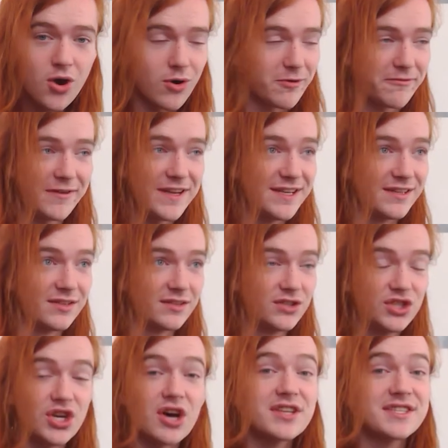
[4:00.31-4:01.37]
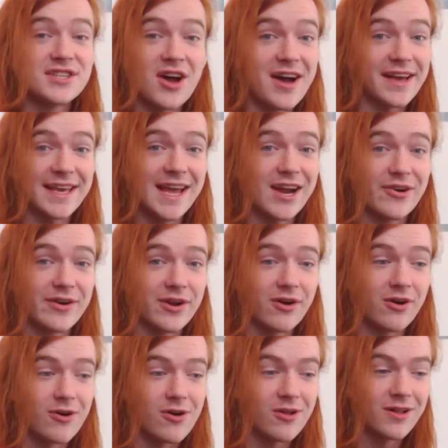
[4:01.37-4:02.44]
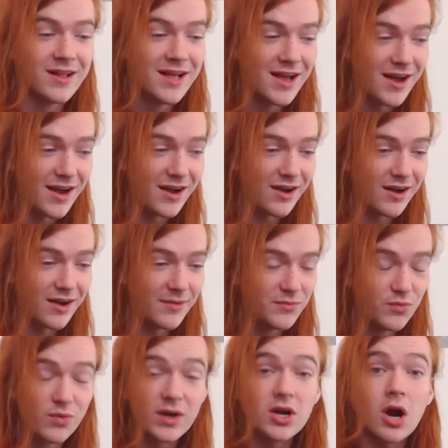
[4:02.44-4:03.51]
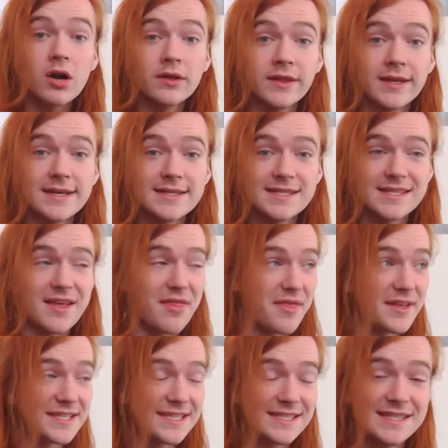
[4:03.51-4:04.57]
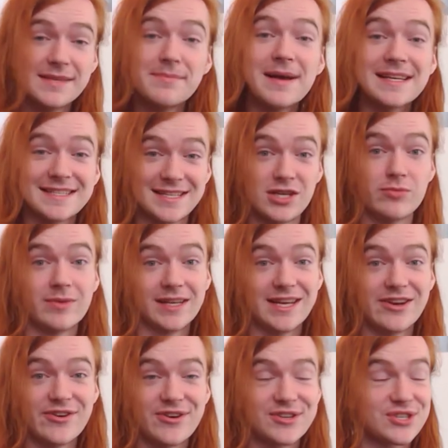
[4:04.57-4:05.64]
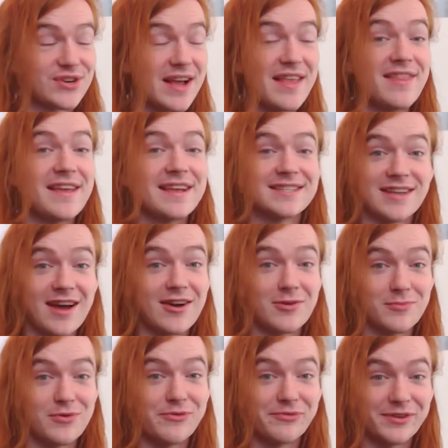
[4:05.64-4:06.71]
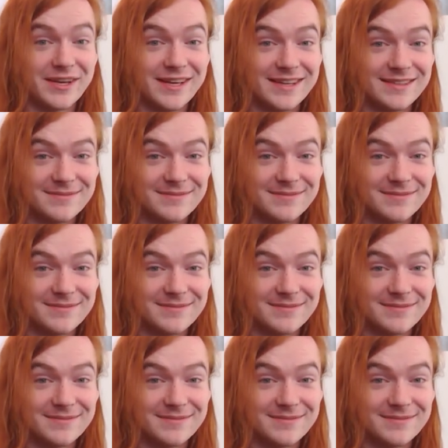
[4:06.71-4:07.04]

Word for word: or if he does not care at all. Uh, regardless, this is the best human character in the entire movie.